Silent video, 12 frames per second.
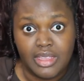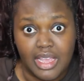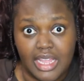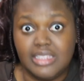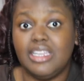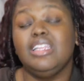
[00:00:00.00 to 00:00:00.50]

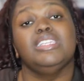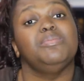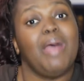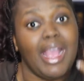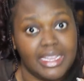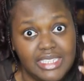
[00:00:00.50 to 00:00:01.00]
until his
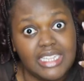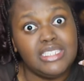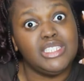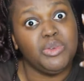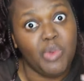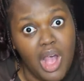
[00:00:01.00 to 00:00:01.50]
back is against
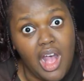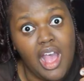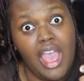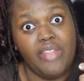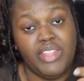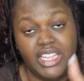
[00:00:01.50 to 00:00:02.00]
the wall
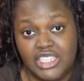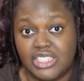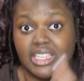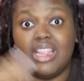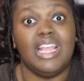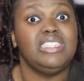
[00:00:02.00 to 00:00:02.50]
and then he just
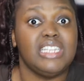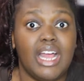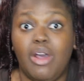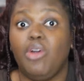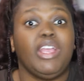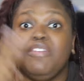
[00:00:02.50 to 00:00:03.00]
lets it
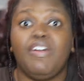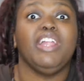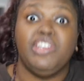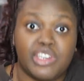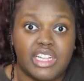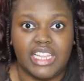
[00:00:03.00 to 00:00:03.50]
out. Okay, fine,
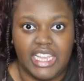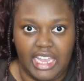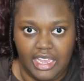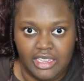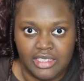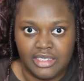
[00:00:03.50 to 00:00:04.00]
you're clingy,